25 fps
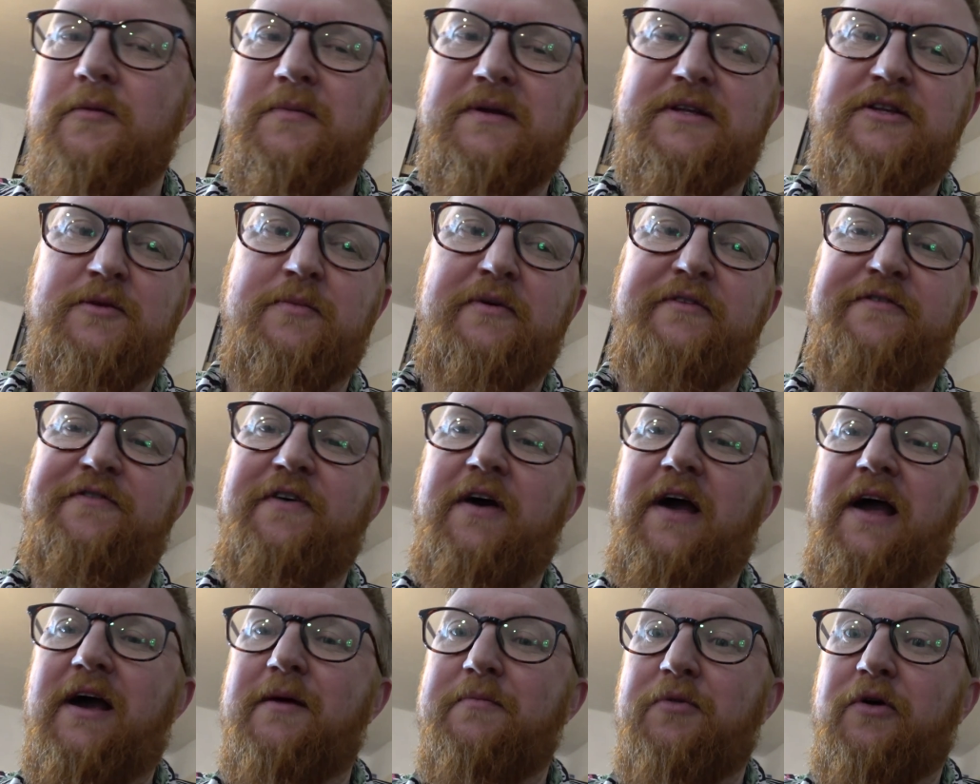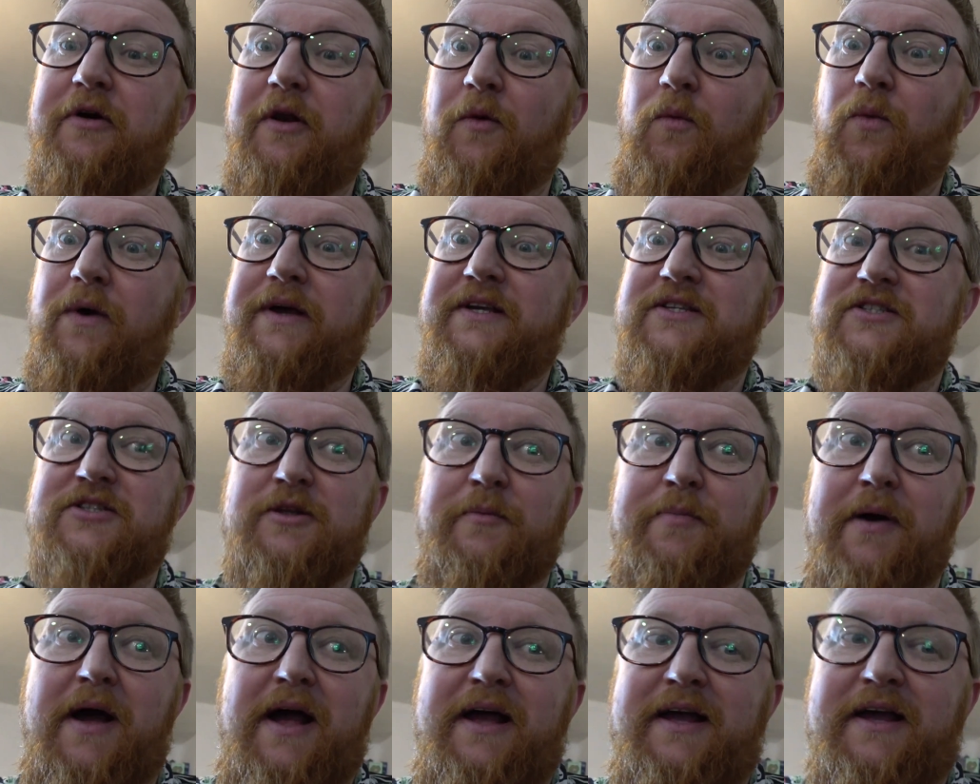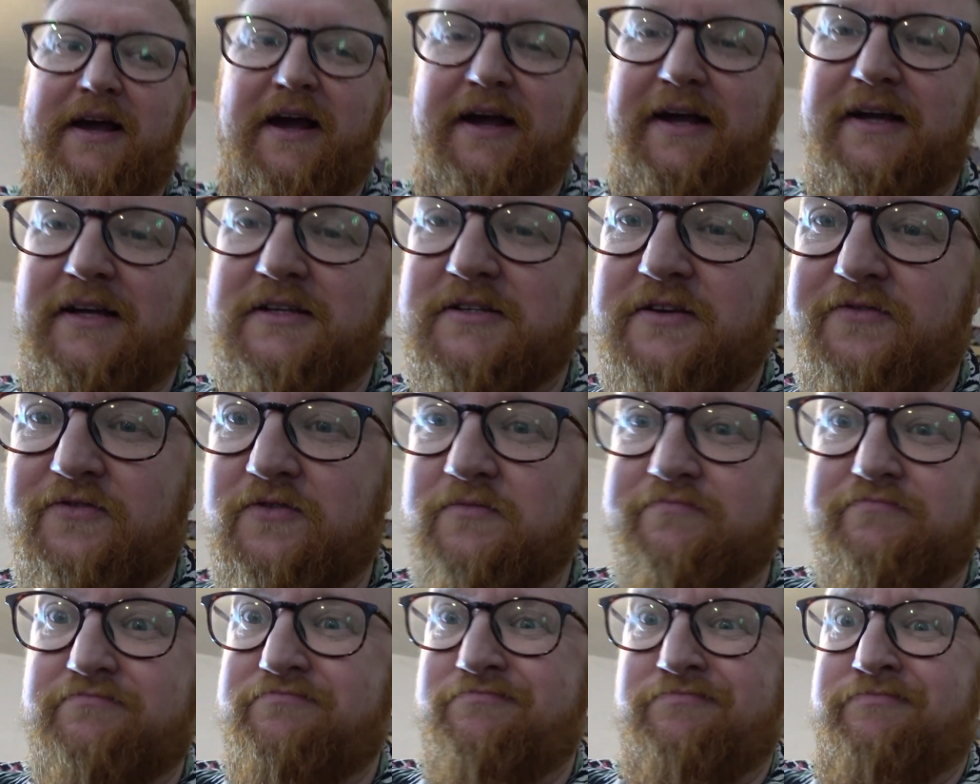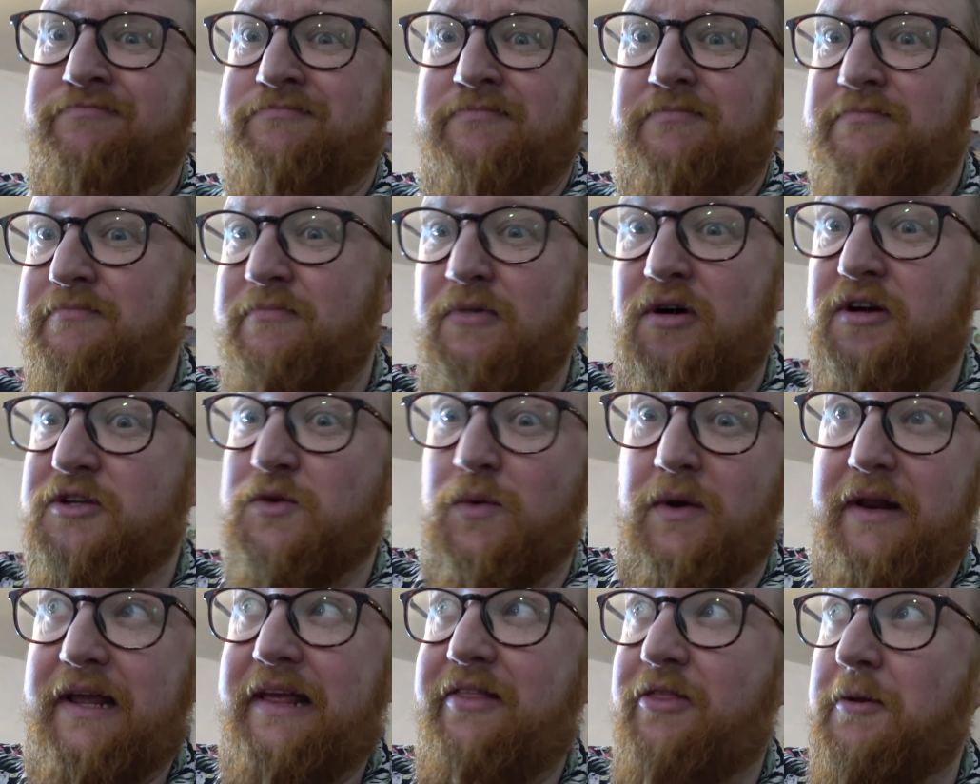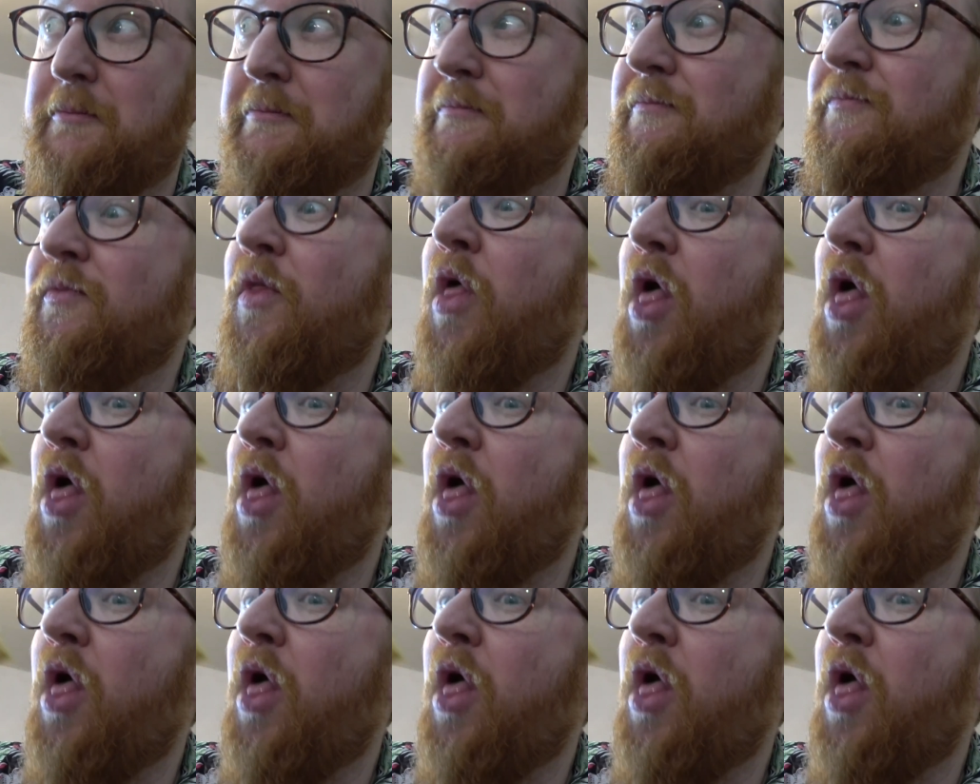mean, to be fair, I'm not going to waste the pancakes. I might as well eat them.